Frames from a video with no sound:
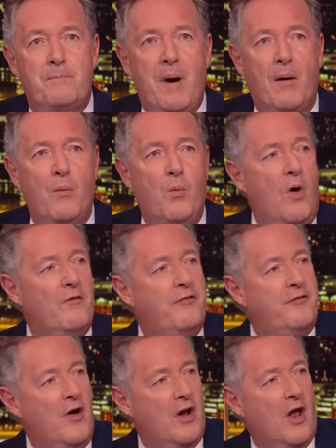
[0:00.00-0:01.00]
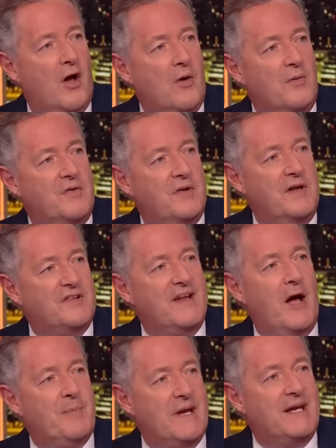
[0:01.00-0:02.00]
But what followed is
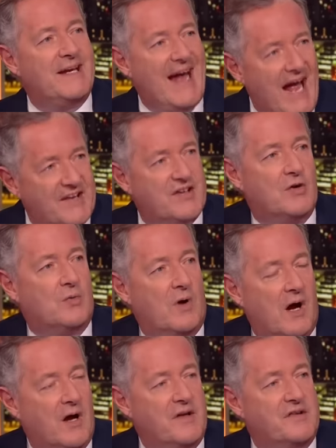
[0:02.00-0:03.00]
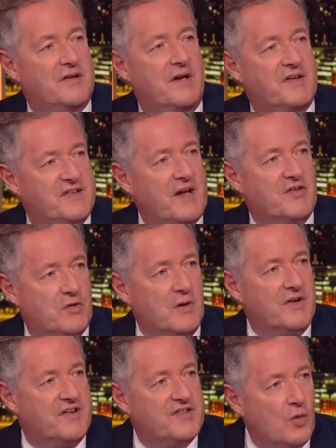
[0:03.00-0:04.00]
now being categorised as
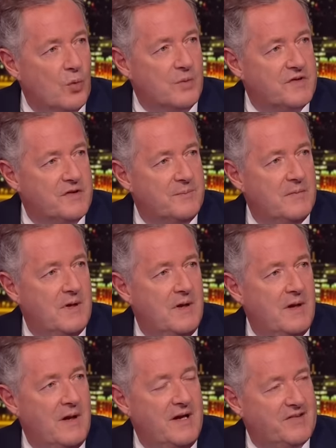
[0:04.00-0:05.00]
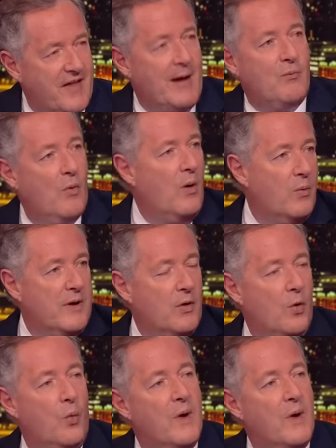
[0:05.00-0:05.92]
sexual assault. Mm. Is that what we all